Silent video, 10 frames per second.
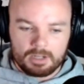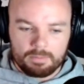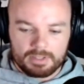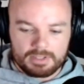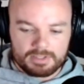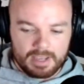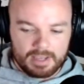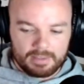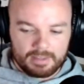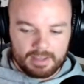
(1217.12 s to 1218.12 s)
But
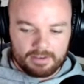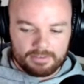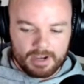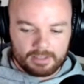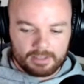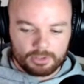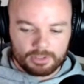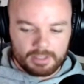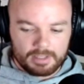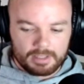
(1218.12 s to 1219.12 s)
instead, I find
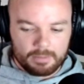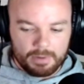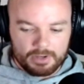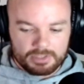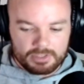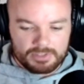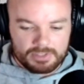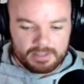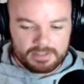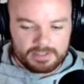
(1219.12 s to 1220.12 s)
looking at it in a positive
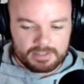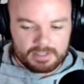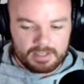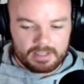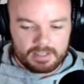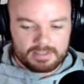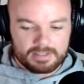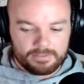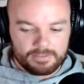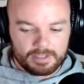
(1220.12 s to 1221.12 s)
sense,
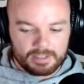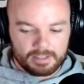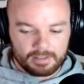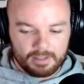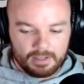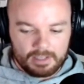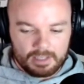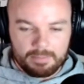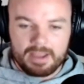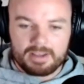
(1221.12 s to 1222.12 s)
thinking,
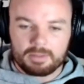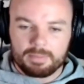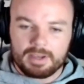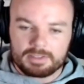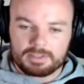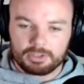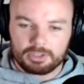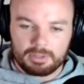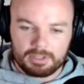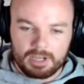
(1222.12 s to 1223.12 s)
imagine the person you're
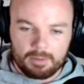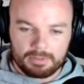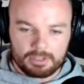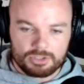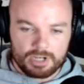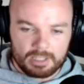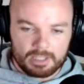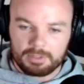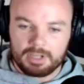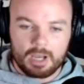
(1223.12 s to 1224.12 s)
going to become on the journey
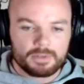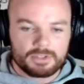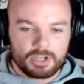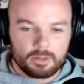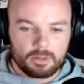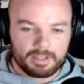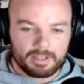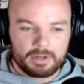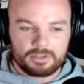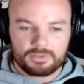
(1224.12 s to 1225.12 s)
of becoming sober, like
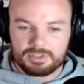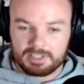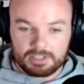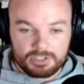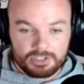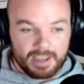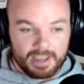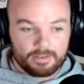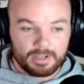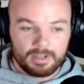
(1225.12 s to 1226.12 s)
how much resilience you're going
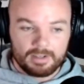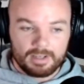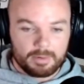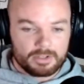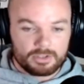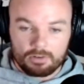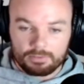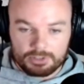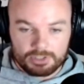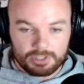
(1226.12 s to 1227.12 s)
to have, how much
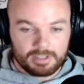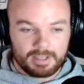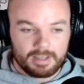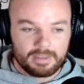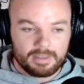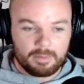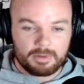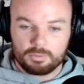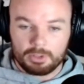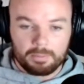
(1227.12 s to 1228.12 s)
confidence you're going to get, how
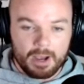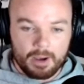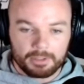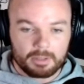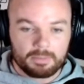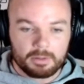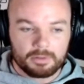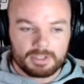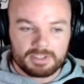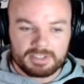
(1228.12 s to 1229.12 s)
much willpower you're going to build
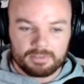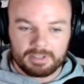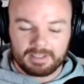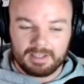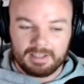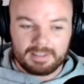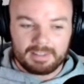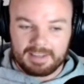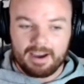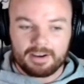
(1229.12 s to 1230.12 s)
within yourself. Like
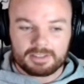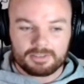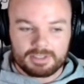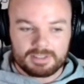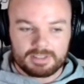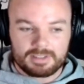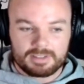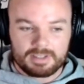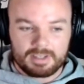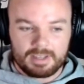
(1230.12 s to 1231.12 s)
the
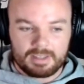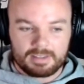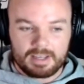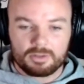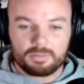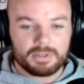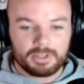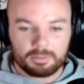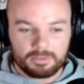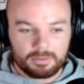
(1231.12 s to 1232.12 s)
characteristics that you
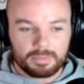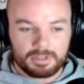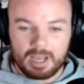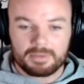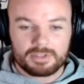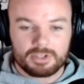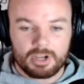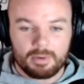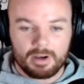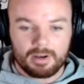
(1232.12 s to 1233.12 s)
build within becoming
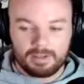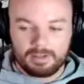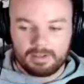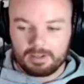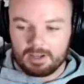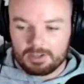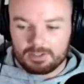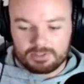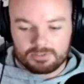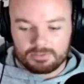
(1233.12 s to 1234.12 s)
sober
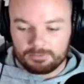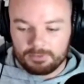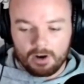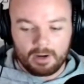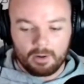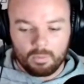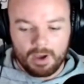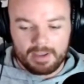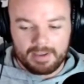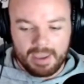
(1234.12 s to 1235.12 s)
far
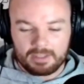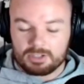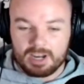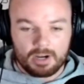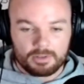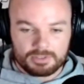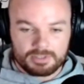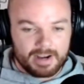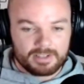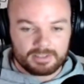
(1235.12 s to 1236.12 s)
outweigh any challenges
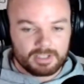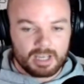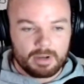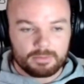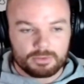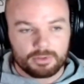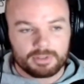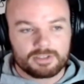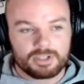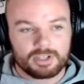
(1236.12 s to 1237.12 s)
that actually come up during
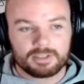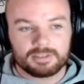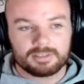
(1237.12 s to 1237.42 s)
that journey.